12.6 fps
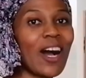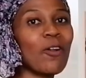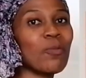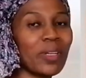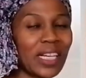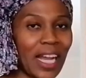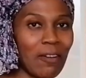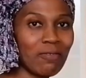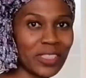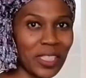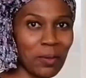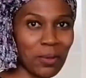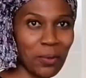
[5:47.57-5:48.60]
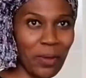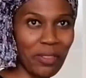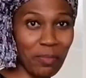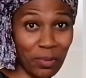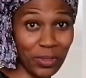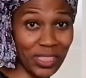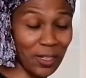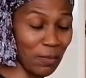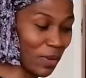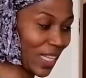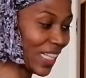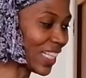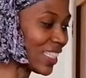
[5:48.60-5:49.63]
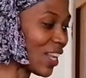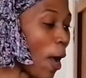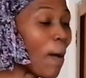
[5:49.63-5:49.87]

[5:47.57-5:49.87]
I'll be comfortable with putting milk.